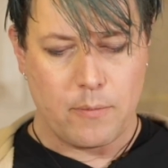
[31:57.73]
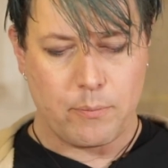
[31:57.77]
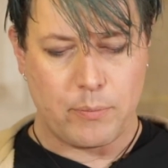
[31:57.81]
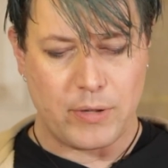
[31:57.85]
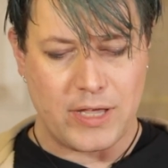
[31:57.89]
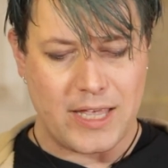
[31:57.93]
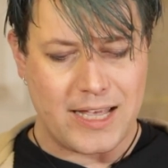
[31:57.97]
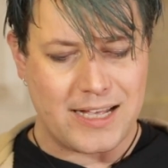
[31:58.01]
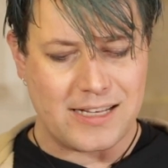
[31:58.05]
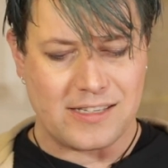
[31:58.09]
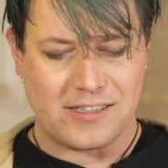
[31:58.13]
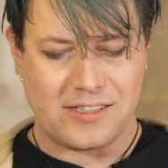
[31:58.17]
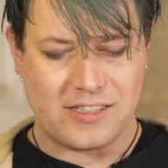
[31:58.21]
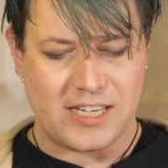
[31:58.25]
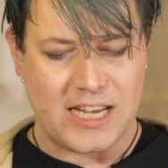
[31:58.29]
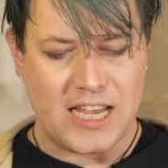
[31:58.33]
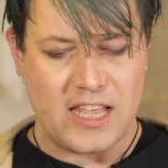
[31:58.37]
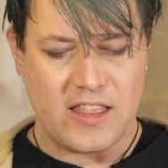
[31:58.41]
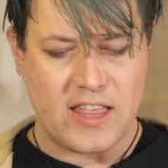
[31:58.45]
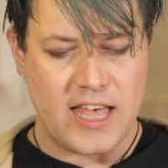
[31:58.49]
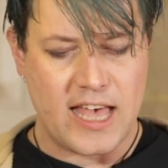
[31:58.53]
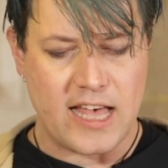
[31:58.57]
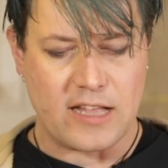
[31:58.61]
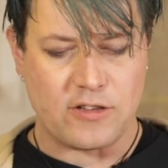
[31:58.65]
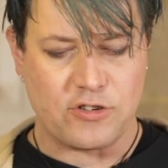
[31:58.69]
But you can
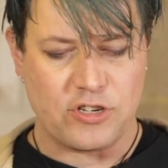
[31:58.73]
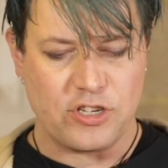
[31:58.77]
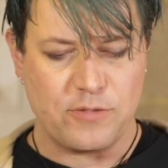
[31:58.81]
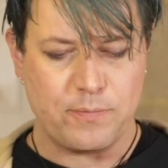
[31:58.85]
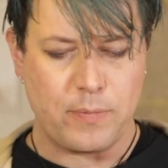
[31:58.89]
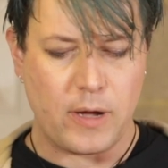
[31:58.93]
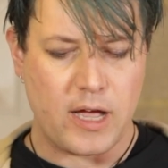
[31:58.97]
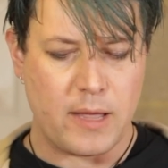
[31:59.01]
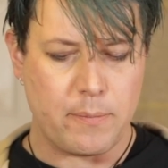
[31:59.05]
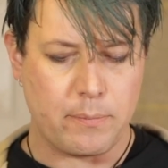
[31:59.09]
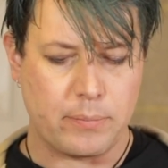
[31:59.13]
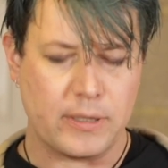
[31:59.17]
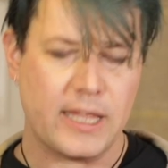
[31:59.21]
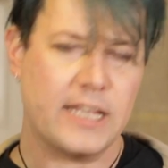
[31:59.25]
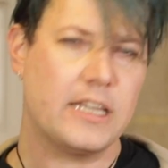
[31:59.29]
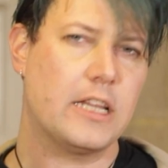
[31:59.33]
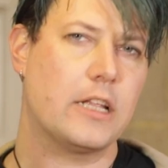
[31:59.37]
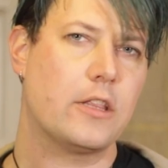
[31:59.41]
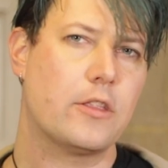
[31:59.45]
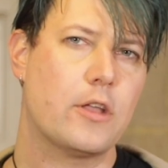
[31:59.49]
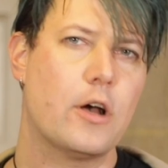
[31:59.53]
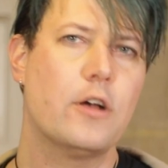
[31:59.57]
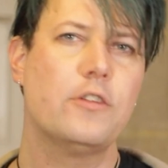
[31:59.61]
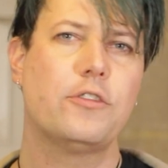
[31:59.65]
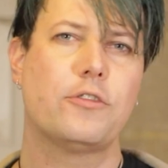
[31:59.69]
see there, just by
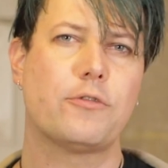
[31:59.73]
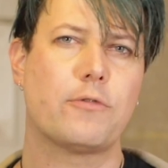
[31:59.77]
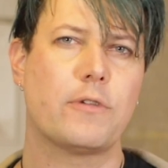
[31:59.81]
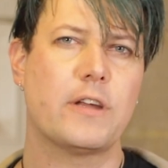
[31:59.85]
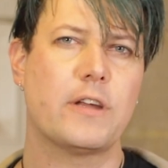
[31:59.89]
blending those